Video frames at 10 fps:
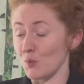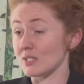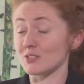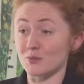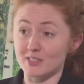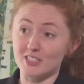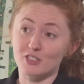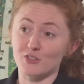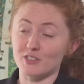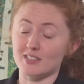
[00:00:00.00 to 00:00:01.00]
wasn't
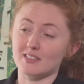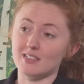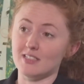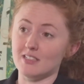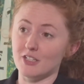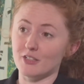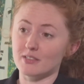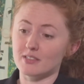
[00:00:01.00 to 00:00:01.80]
released for 16